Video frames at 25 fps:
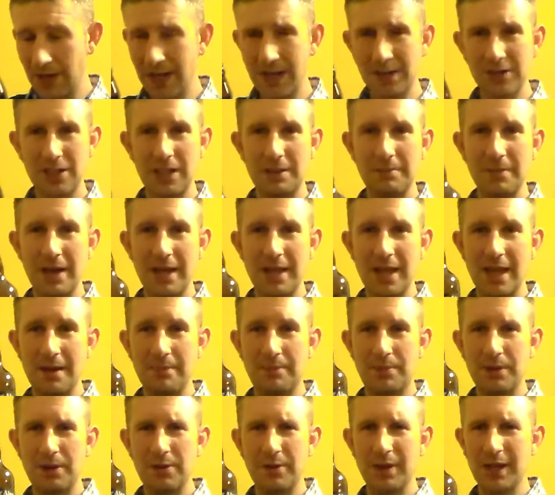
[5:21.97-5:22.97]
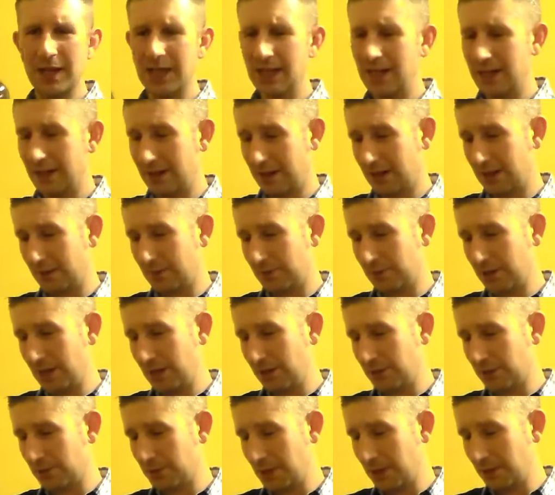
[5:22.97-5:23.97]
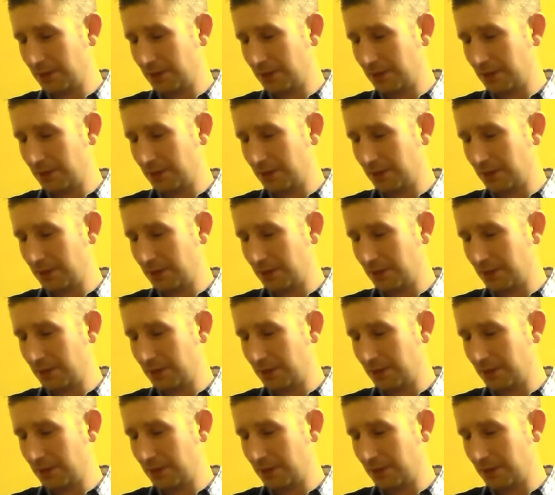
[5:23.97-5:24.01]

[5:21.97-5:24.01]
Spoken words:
I actually met their brewer at Arbor Ales